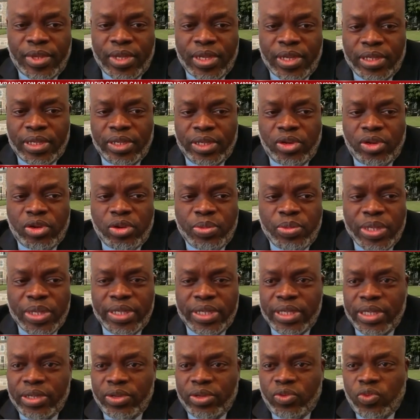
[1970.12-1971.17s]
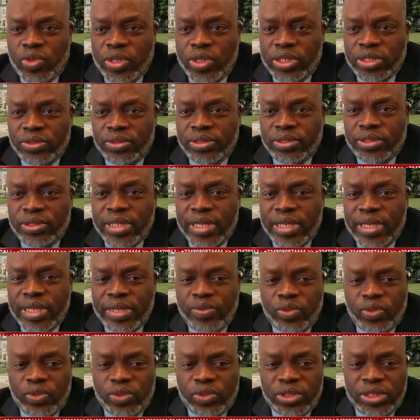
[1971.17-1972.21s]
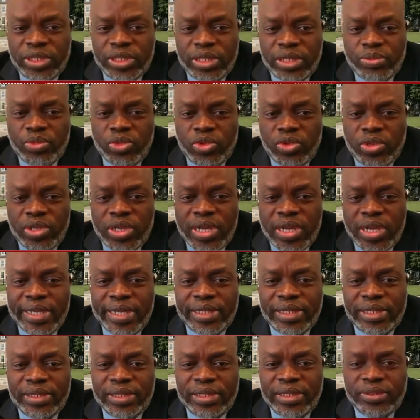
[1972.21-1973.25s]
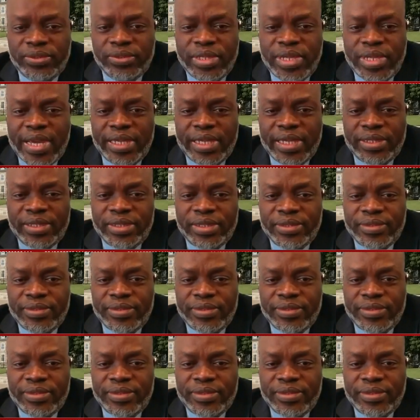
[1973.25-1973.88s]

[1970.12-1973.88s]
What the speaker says: At the comment and question time, we will shed more light into that.